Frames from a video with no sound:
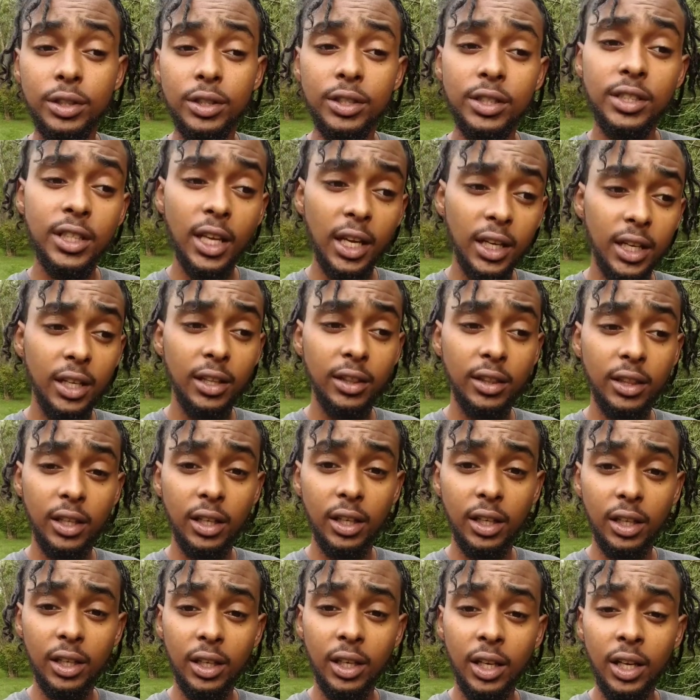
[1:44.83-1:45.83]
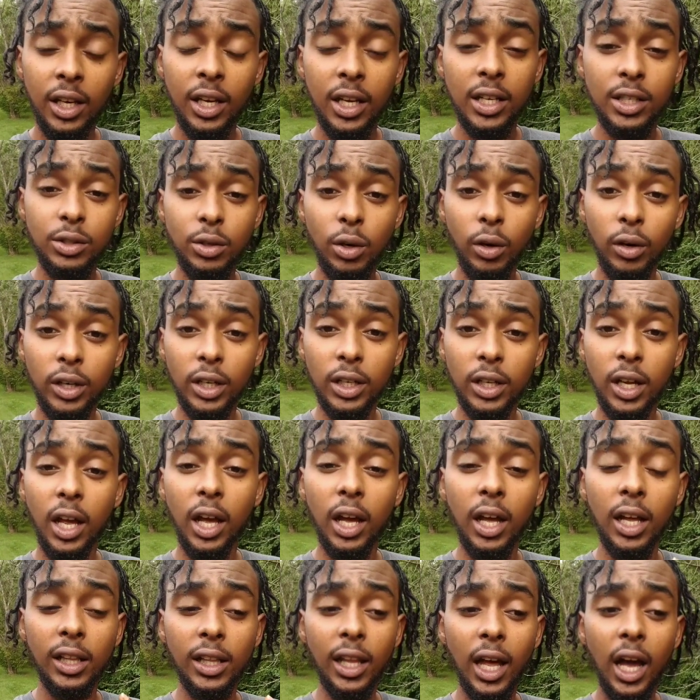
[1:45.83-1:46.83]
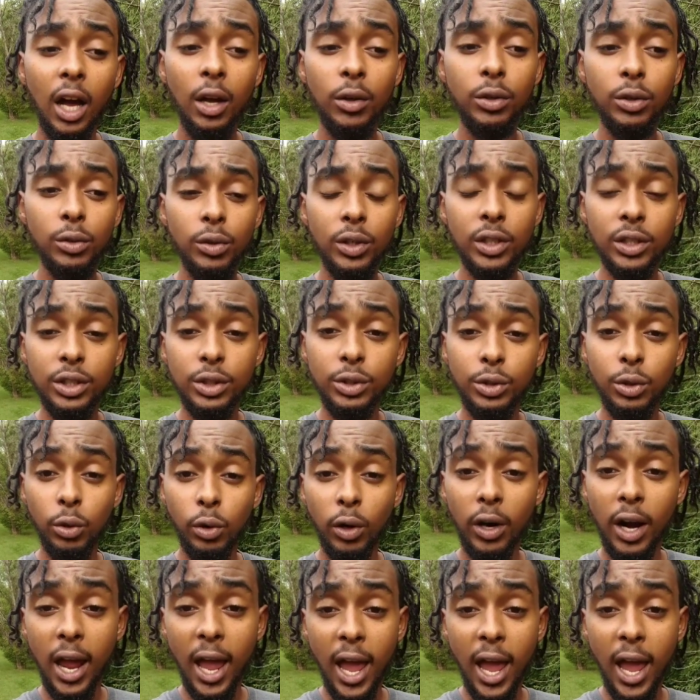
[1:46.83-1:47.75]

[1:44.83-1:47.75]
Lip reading: Second thing, it's going to allow you to store